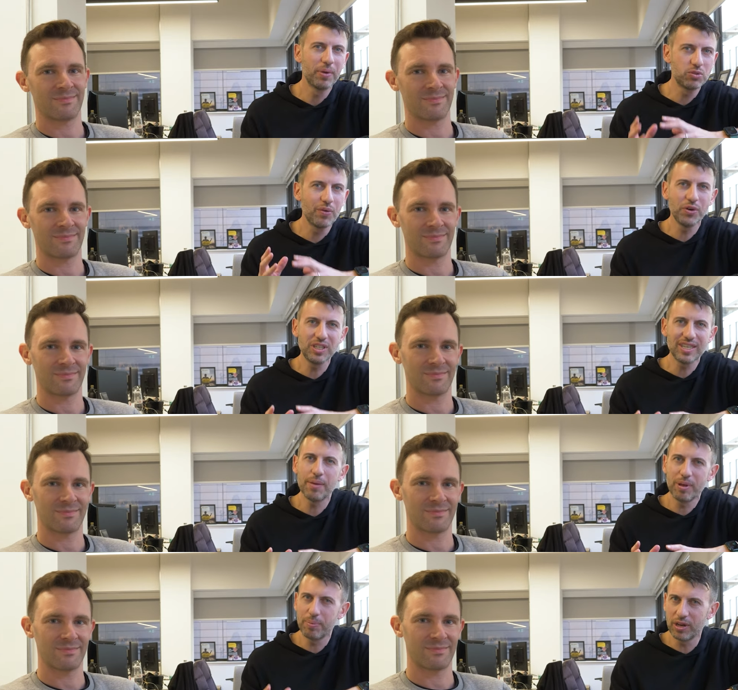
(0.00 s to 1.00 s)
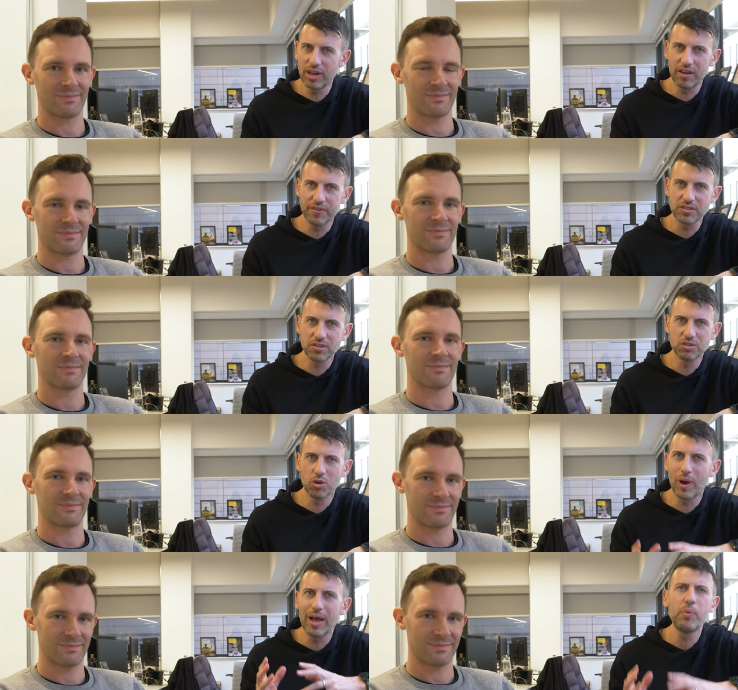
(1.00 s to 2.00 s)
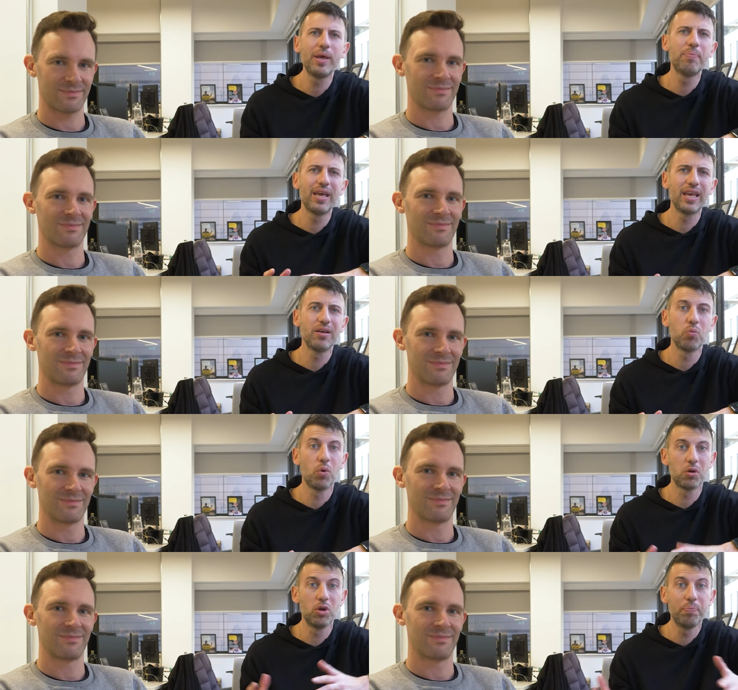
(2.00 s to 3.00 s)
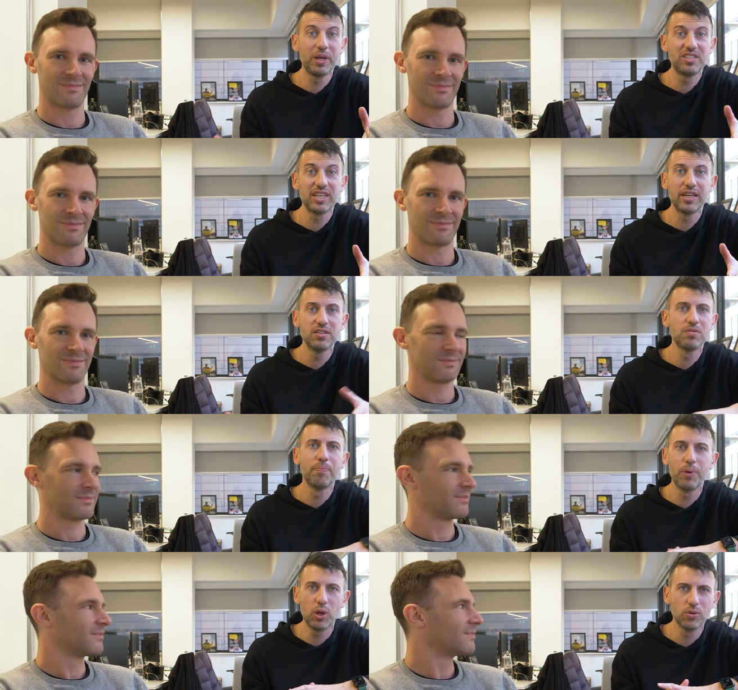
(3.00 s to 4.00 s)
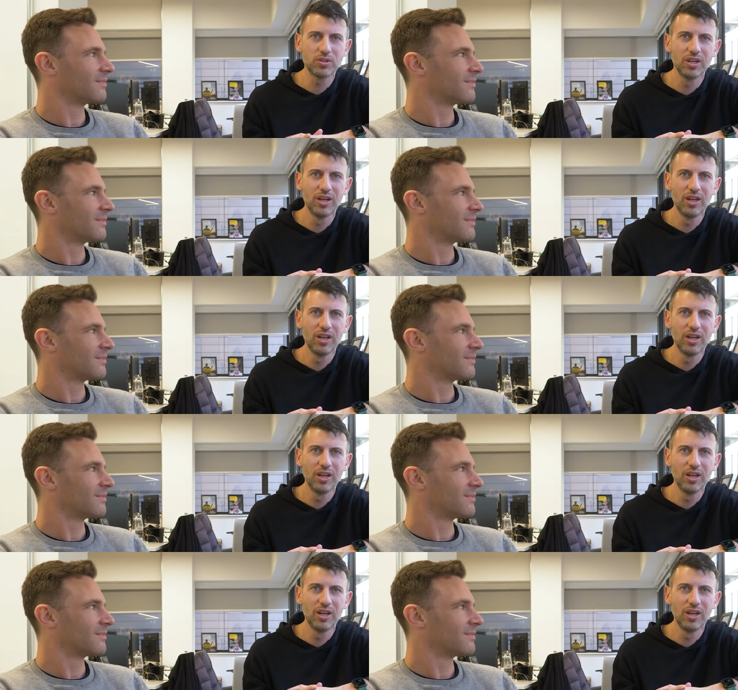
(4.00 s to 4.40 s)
Speaker 1: Because we've already said people are nervous. So why are we being what could be seen as bold?